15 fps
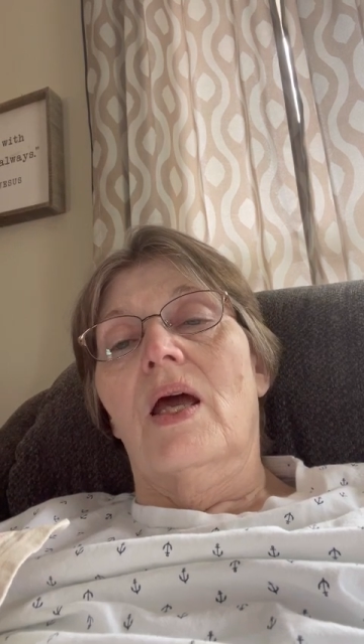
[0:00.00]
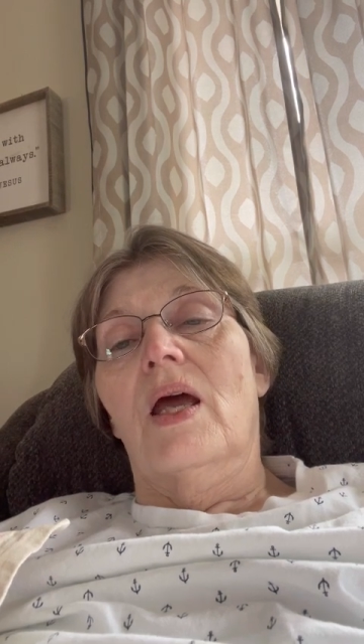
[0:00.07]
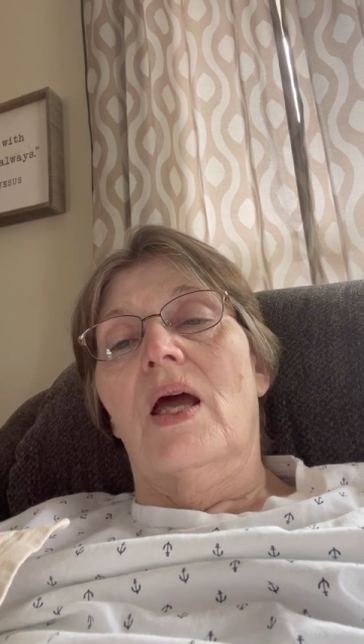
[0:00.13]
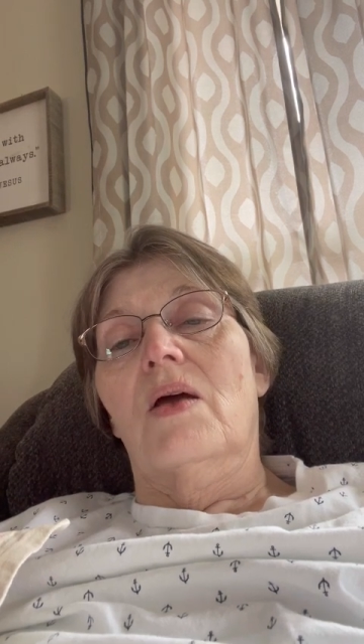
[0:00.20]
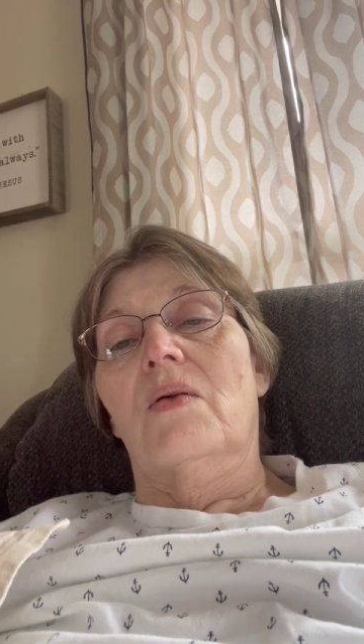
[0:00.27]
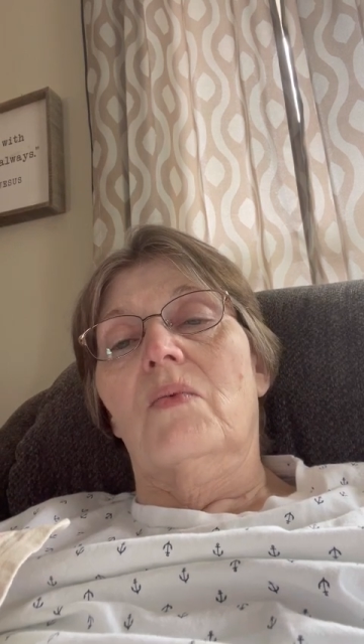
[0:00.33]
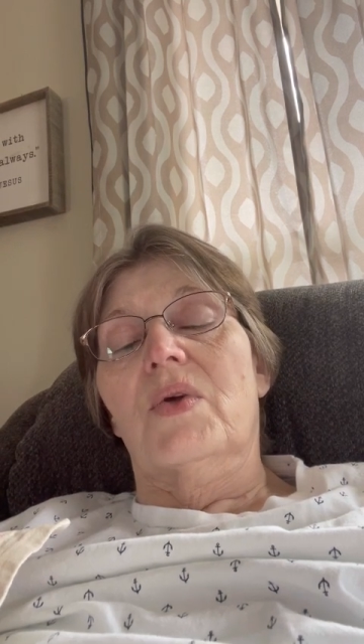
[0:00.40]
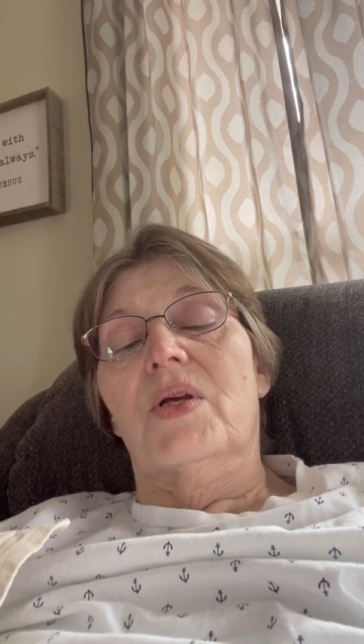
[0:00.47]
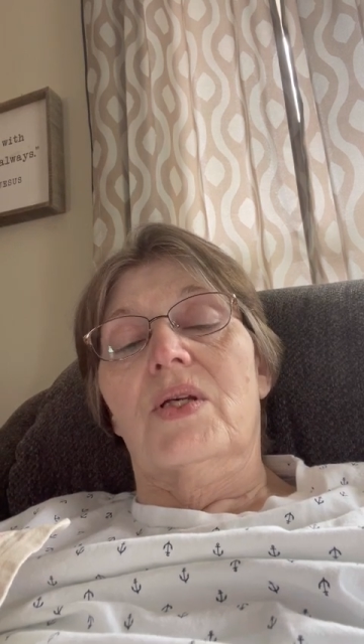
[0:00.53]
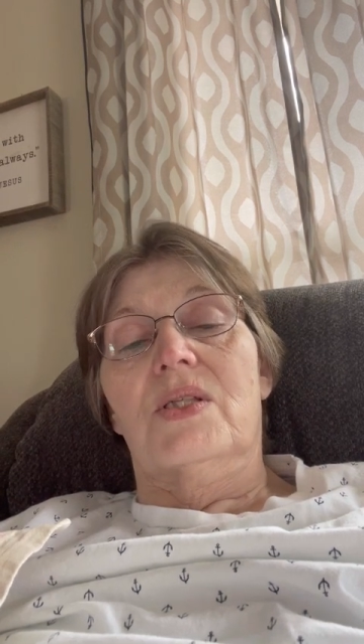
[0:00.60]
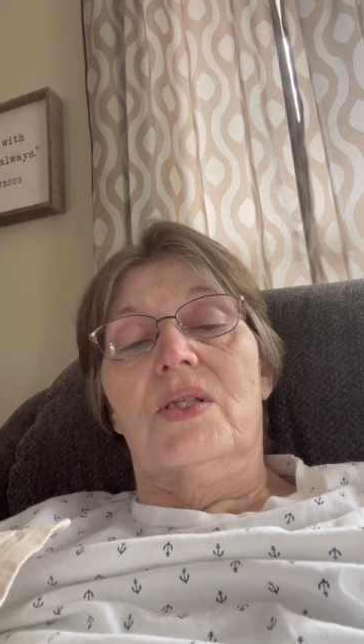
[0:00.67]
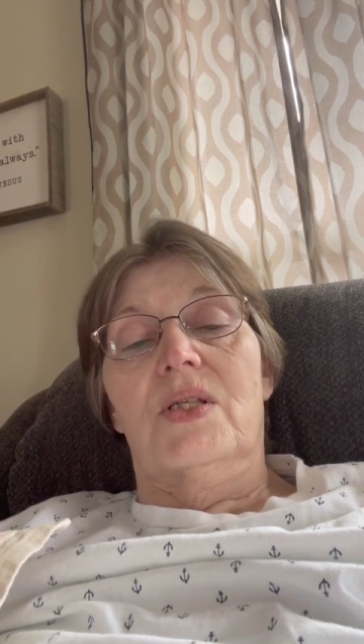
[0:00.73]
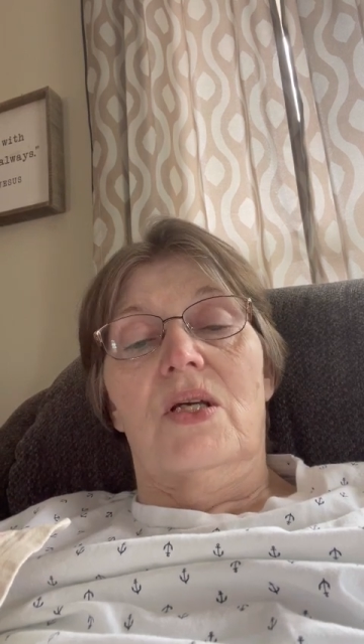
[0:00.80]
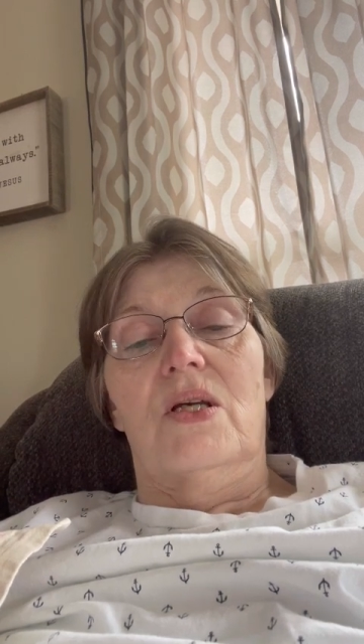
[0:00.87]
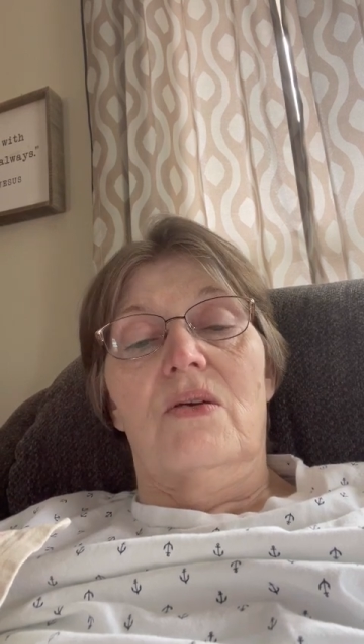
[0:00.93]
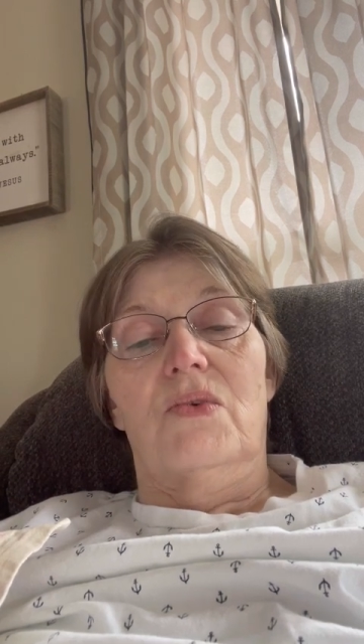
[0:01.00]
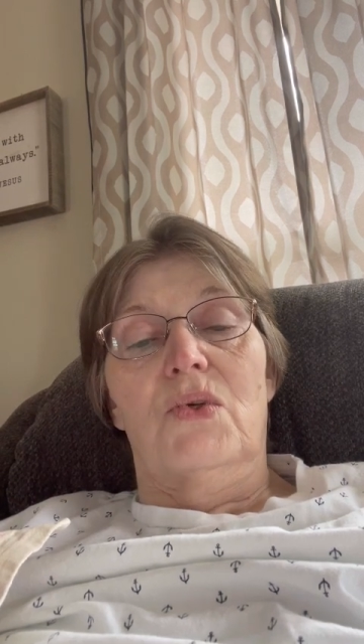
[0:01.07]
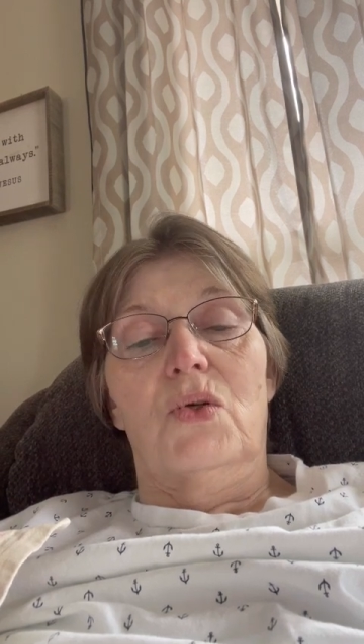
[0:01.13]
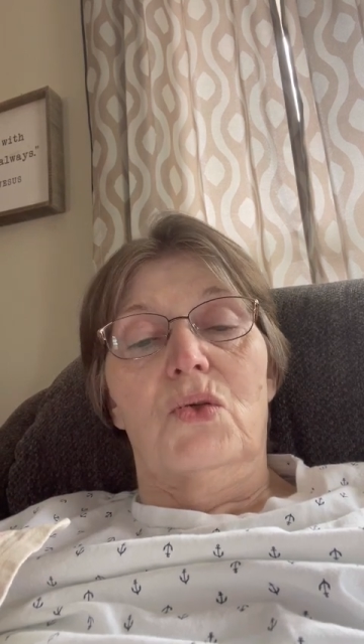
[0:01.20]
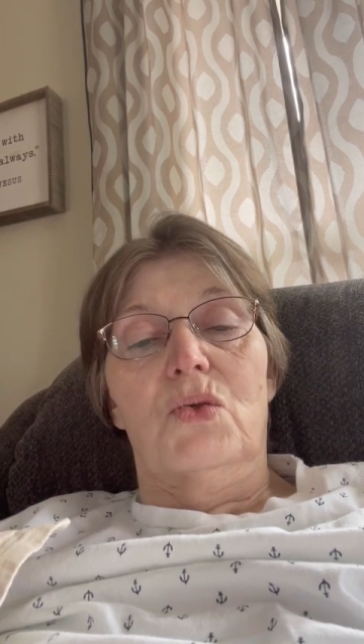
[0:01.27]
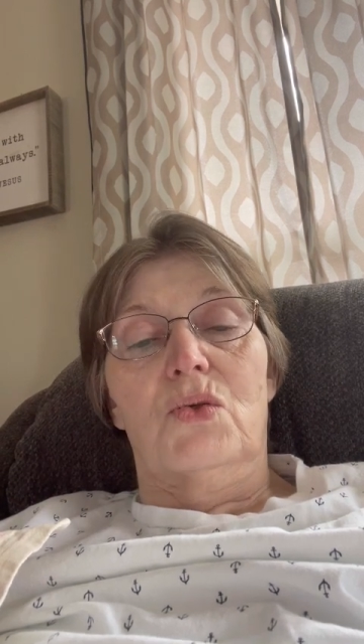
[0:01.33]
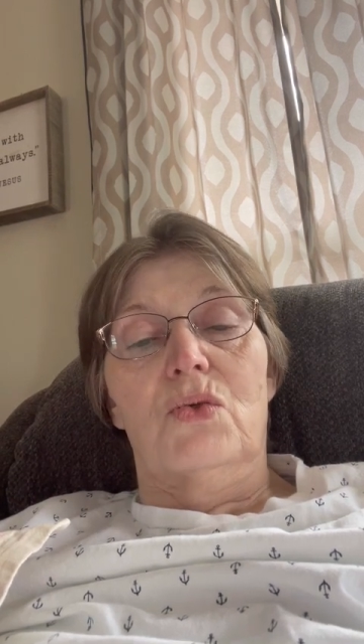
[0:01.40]
and receive
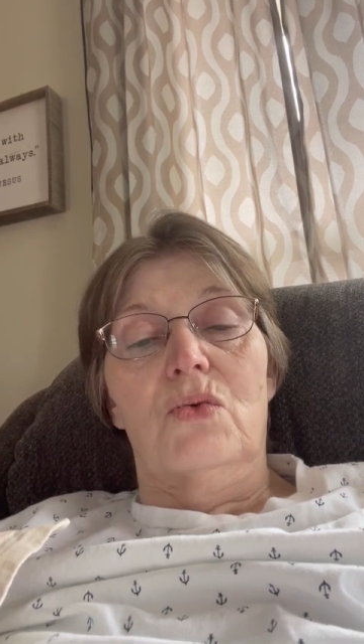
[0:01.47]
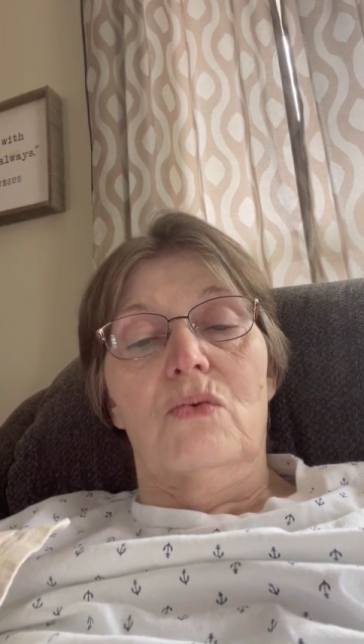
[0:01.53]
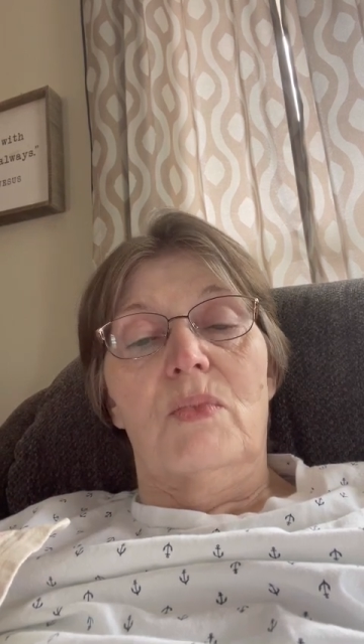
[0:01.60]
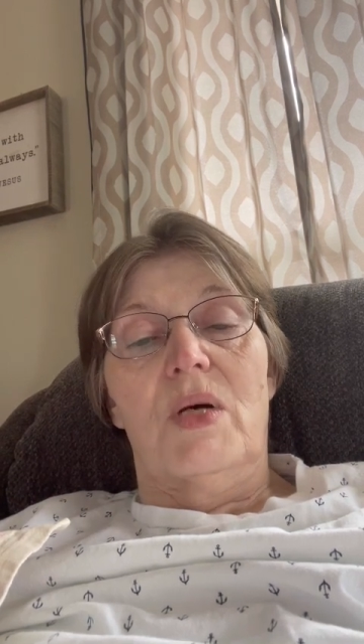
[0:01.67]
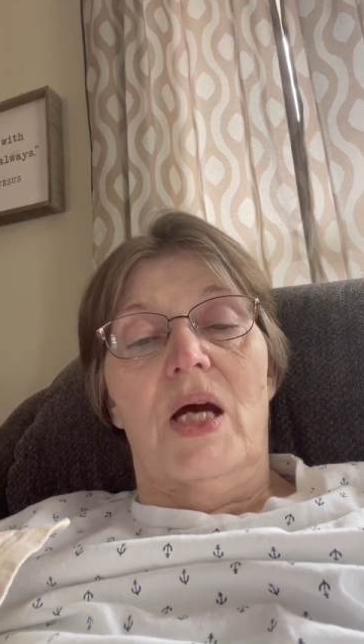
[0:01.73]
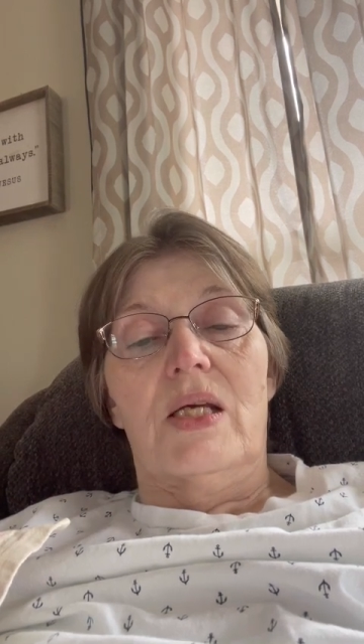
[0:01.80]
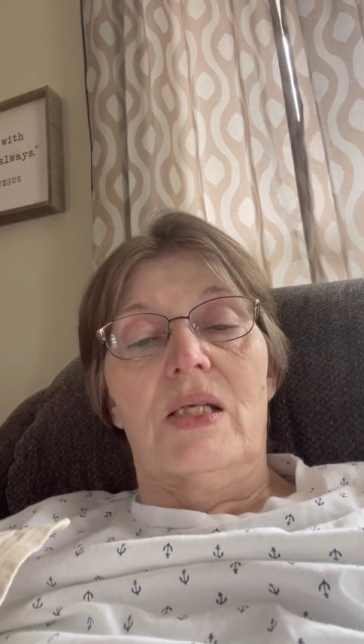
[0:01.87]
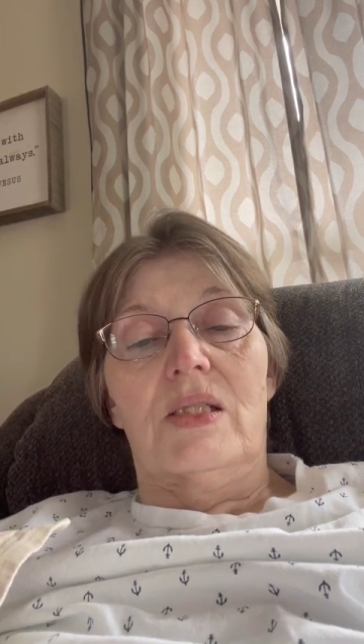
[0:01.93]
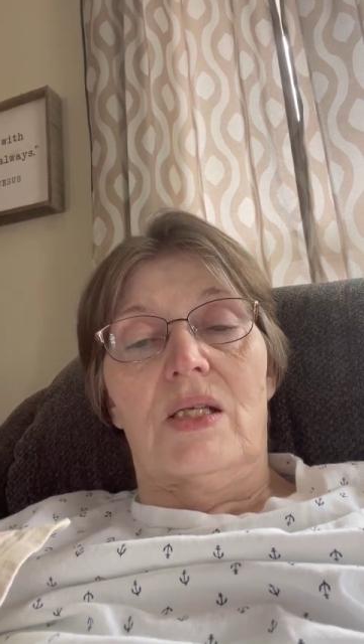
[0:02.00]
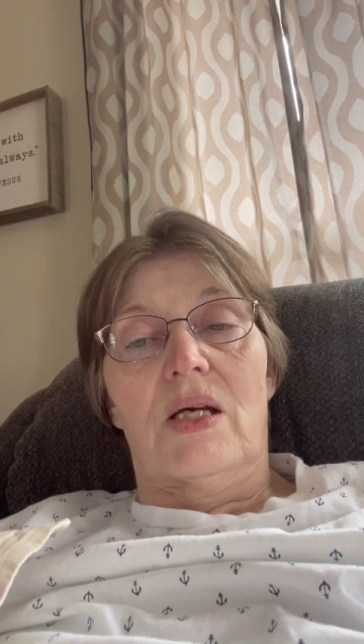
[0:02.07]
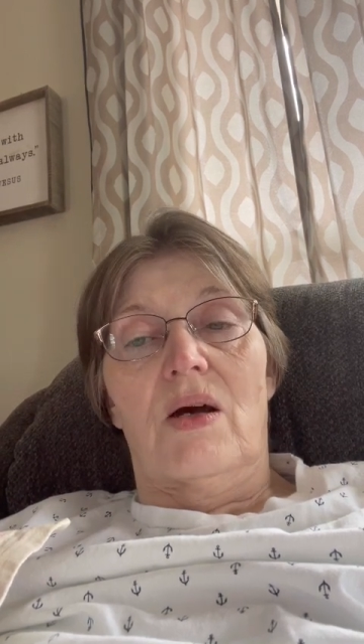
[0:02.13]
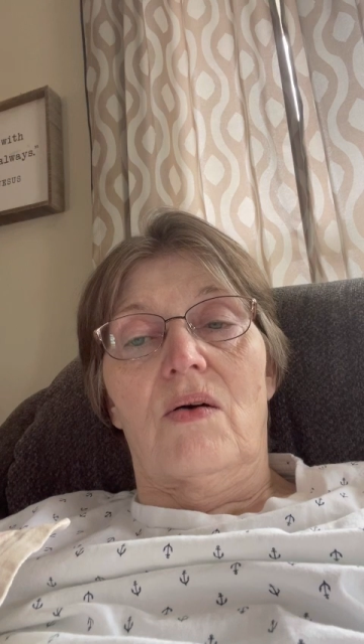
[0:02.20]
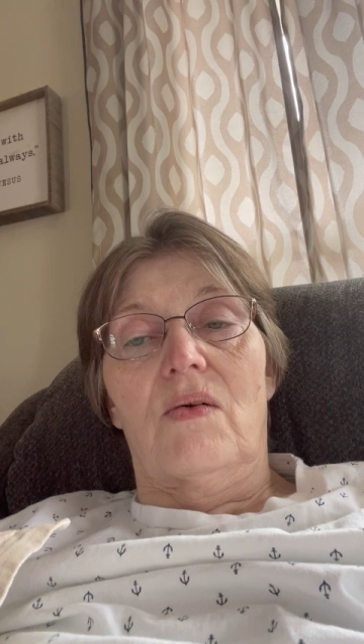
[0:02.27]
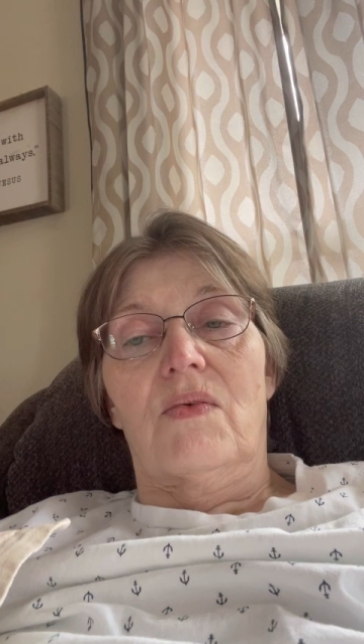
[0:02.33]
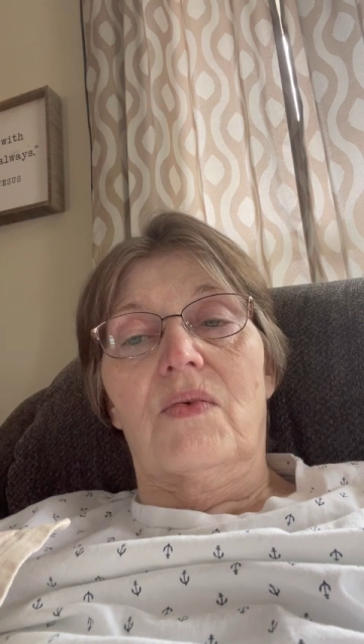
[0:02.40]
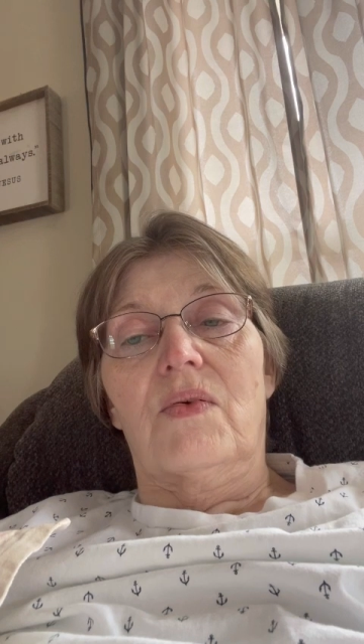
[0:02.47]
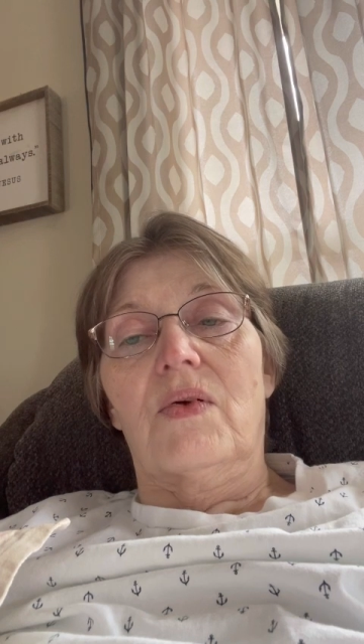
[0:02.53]
you to myself